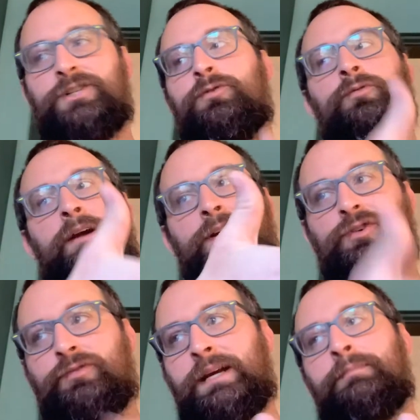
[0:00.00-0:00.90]
or a
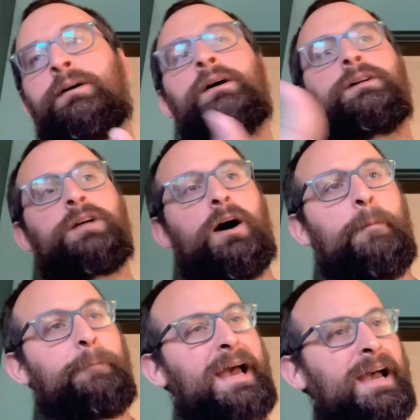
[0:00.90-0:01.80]
dream, to
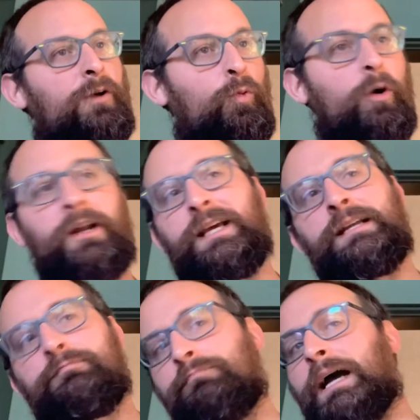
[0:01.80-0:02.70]
unpack what
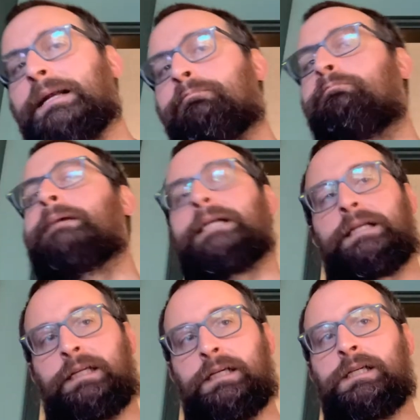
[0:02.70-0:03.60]
it might mean.